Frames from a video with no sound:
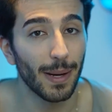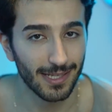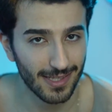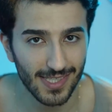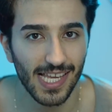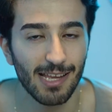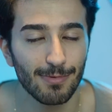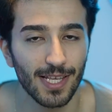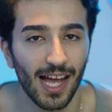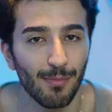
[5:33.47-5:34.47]
But at the same
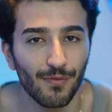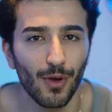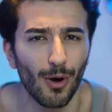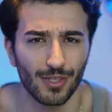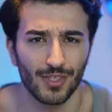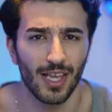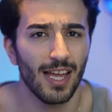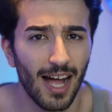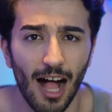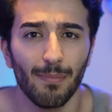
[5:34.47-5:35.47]
time, of course,
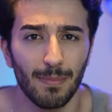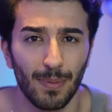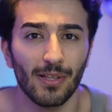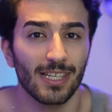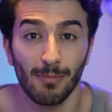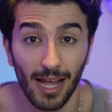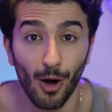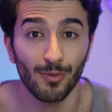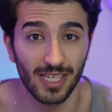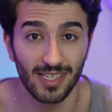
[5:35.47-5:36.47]
I'll be building my
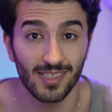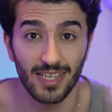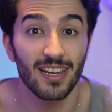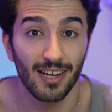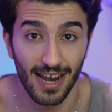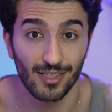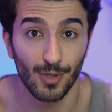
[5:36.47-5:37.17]
own dynasty here at